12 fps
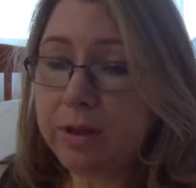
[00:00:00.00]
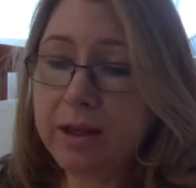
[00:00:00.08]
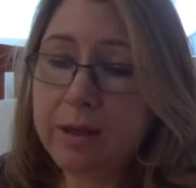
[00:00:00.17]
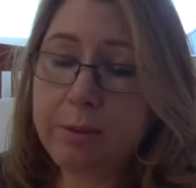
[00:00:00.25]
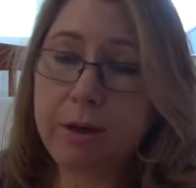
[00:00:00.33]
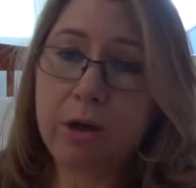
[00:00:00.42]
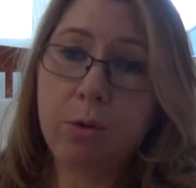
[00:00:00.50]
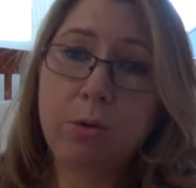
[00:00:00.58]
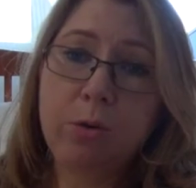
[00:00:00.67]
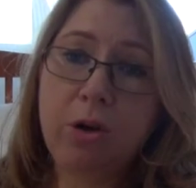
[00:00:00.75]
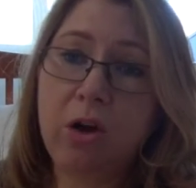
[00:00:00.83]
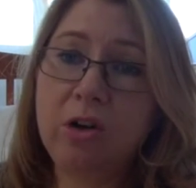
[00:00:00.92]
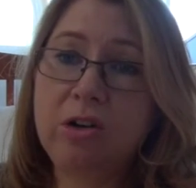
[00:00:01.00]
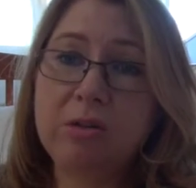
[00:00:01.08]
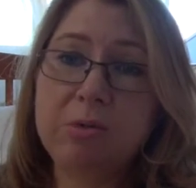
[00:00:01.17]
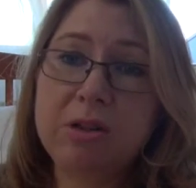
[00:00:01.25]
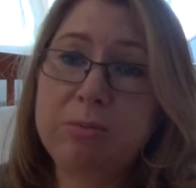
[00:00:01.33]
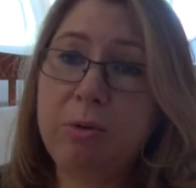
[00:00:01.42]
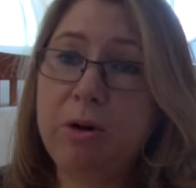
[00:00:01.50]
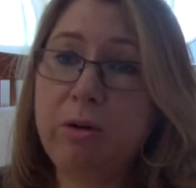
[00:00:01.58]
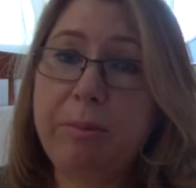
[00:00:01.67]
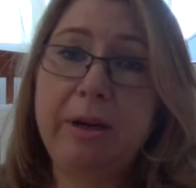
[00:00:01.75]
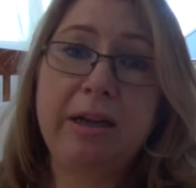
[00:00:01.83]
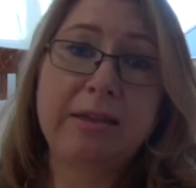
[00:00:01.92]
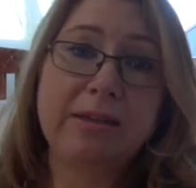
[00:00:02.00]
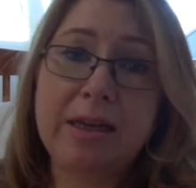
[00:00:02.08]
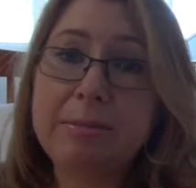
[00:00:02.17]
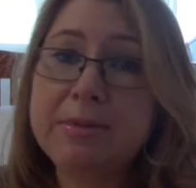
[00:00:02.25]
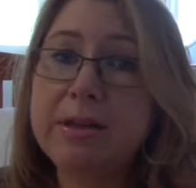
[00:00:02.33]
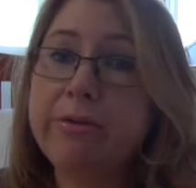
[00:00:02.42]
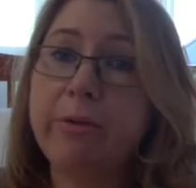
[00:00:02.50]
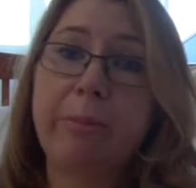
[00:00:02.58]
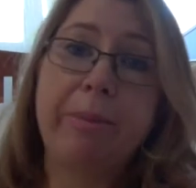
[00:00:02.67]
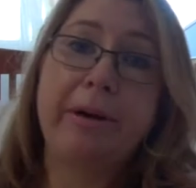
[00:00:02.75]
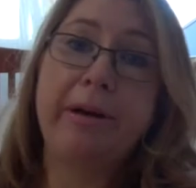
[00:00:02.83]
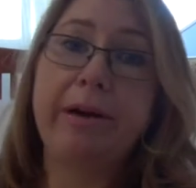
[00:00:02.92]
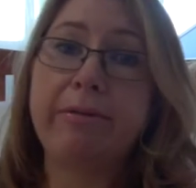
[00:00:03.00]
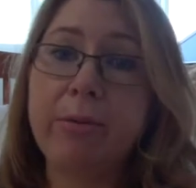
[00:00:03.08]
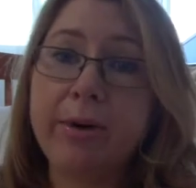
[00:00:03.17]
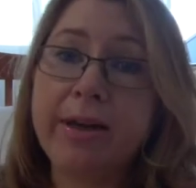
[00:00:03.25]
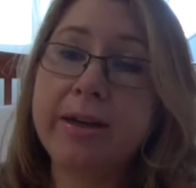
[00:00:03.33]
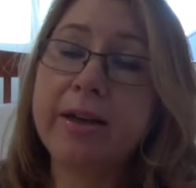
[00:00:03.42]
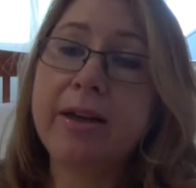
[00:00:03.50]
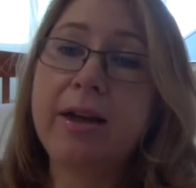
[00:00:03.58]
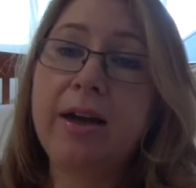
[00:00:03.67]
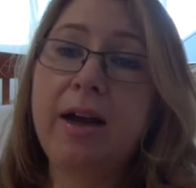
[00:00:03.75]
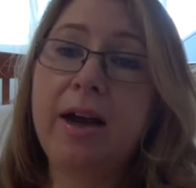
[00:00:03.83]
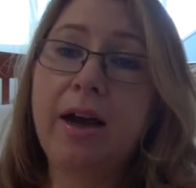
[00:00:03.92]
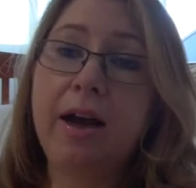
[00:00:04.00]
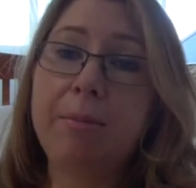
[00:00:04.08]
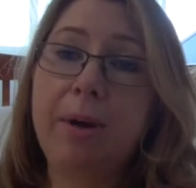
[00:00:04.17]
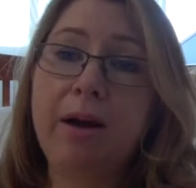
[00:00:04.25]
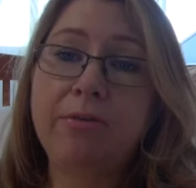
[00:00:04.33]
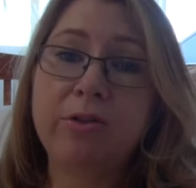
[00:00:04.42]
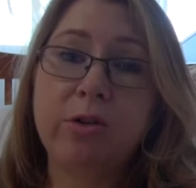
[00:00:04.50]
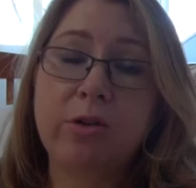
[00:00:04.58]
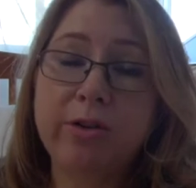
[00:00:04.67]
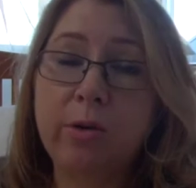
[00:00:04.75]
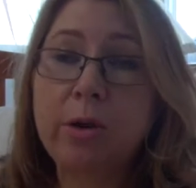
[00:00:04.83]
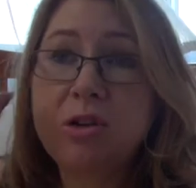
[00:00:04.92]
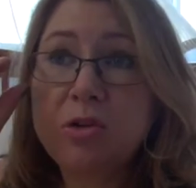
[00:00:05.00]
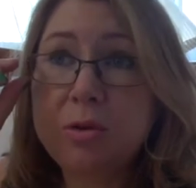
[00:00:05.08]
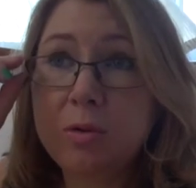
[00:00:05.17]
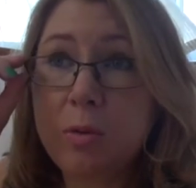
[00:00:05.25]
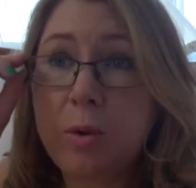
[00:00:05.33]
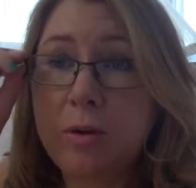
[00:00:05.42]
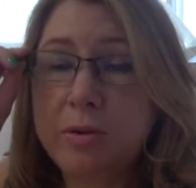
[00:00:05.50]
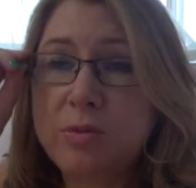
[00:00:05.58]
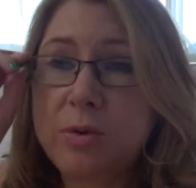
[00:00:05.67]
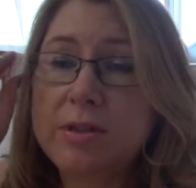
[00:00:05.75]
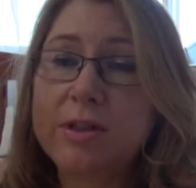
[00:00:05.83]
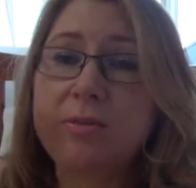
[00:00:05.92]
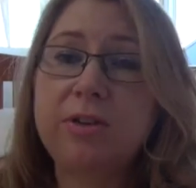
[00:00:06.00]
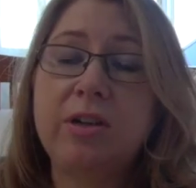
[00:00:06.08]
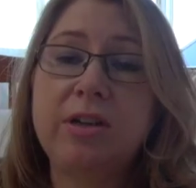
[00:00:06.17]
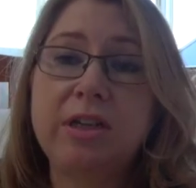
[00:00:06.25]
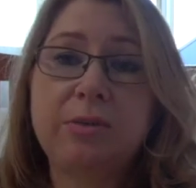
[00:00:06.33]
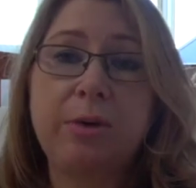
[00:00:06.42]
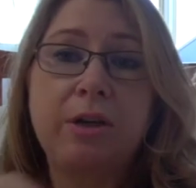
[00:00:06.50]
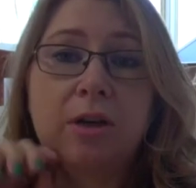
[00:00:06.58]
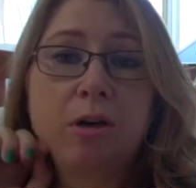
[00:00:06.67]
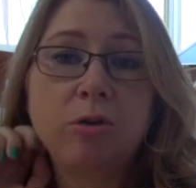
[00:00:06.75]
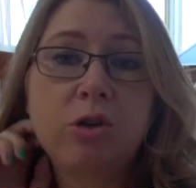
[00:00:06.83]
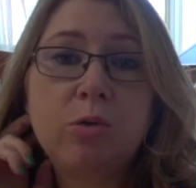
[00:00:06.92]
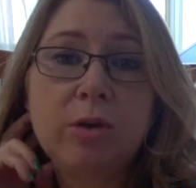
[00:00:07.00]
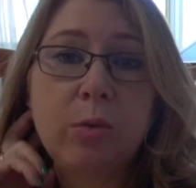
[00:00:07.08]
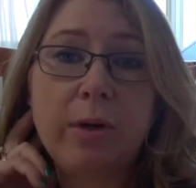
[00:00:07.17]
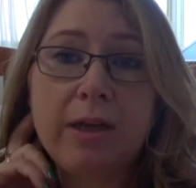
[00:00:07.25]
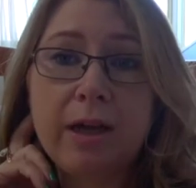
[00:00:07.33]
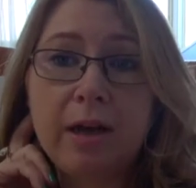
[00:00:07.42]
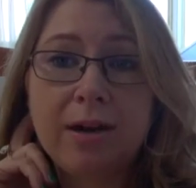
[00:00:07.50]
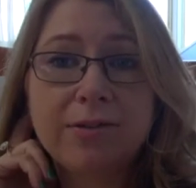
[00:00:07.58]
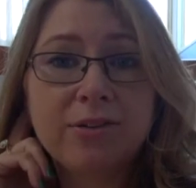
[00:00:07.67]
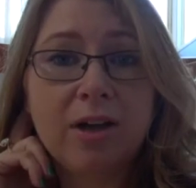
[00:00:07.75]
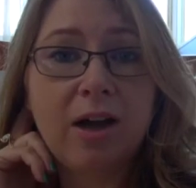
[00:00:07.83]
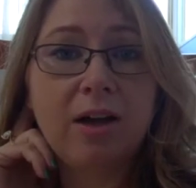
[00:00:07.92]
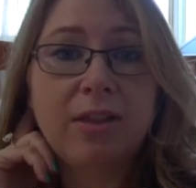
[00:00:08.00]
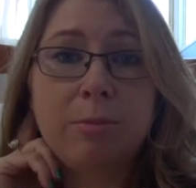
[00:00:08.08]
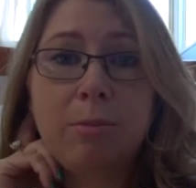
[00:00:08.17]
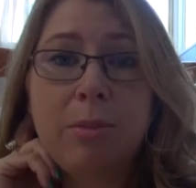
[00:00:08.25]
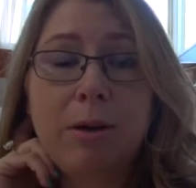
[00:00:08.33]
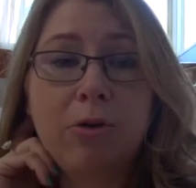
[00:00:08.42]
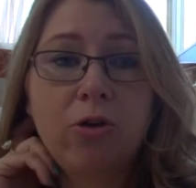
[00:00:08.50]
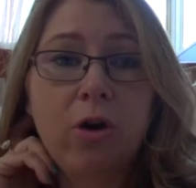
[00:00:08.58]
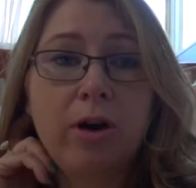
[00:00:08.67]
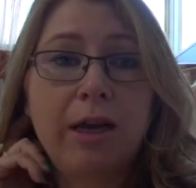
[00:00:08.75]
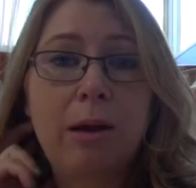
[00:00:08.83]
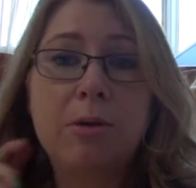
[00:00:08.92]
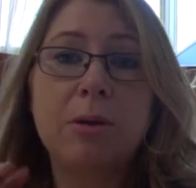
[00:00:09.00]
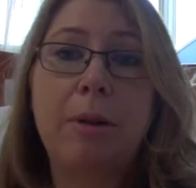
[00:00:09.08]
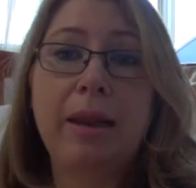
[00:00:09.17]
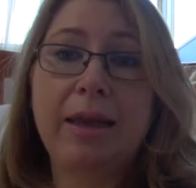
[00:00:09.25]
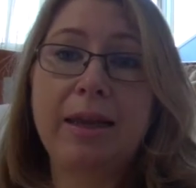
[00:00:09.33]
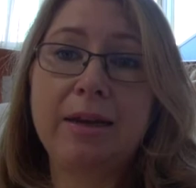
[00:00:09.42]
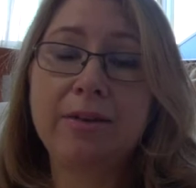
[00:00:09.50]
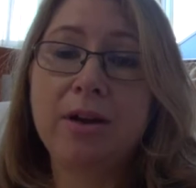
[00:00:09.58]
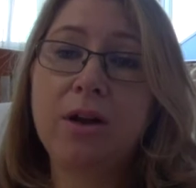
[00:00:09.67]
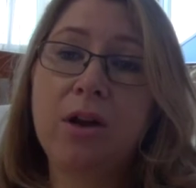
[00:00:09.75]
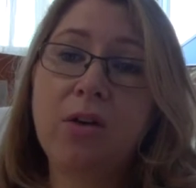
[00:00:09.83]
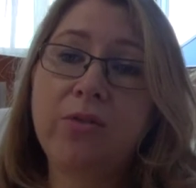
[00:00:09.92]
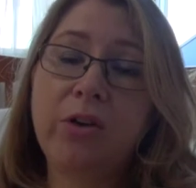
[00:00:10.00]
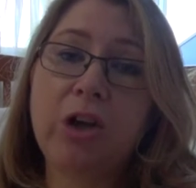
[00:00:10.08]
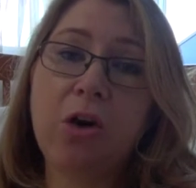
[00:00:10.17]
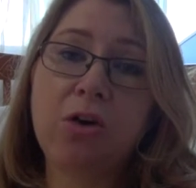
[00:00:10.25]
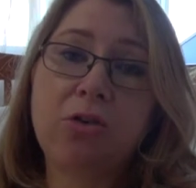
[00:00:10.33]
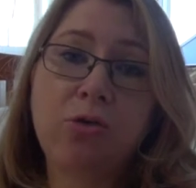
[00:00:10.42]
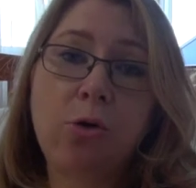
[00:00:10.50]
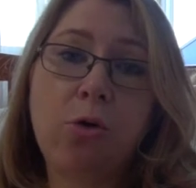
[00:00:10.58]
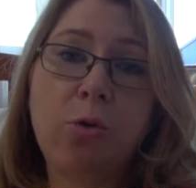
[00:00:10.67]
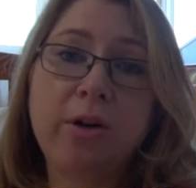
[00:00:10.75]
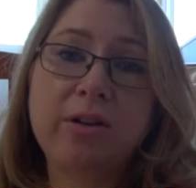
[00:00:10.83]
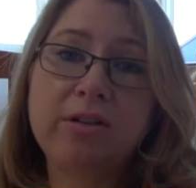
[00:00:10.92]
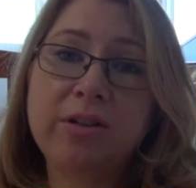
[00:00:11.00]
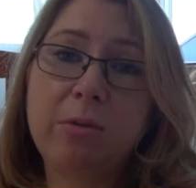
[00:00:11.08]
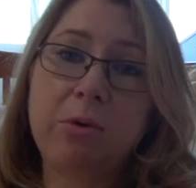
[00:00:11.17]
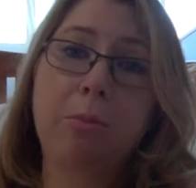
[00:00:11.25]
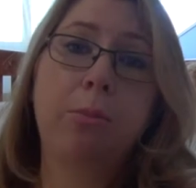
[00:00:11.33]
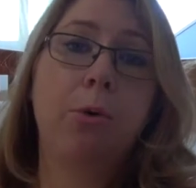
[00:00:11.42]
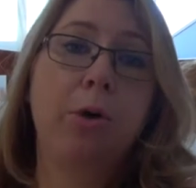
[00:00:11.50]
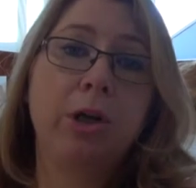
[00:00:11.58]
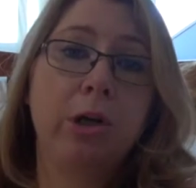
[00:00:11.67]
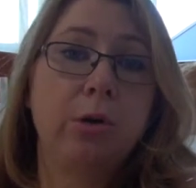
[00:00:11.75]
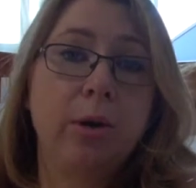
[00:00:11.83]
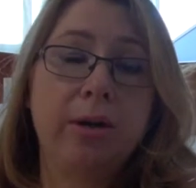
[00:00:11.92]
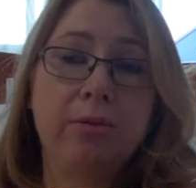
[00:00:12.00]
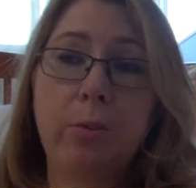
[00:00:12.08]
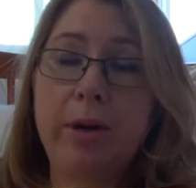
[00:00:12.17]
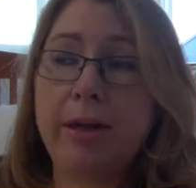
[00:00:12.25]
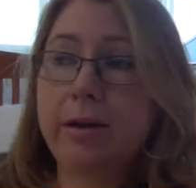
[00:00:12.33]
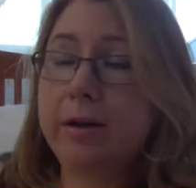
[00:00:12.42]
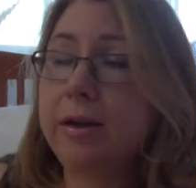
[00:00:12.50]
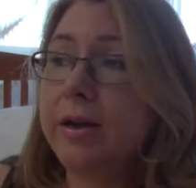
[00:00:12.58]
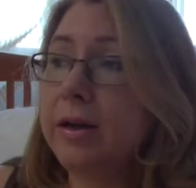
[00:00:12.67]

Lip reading: Anyway, I will go because I'm just probably repeating the same stuff I repeat every week. So I do a Wellness Wednesday video next week. I'll do one the week after and then maybe try and come up with a plan for going forward, so I'm not boring you every week